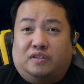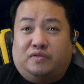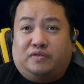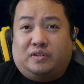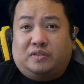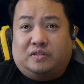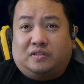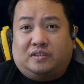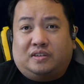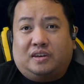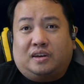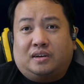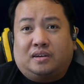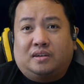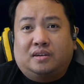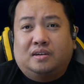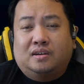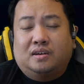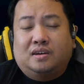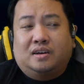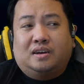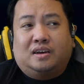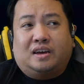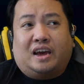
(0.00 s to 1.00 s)
if you're sick.
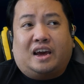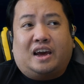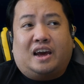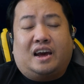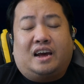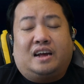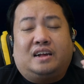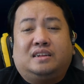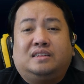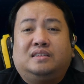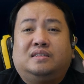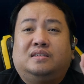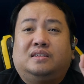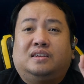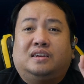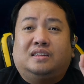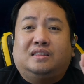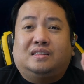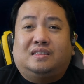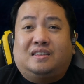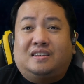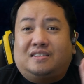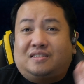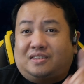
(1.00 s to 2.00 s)
And
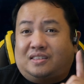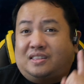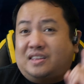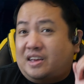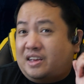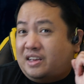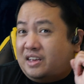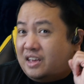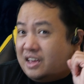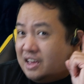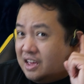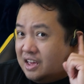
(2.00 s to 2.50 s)
this thing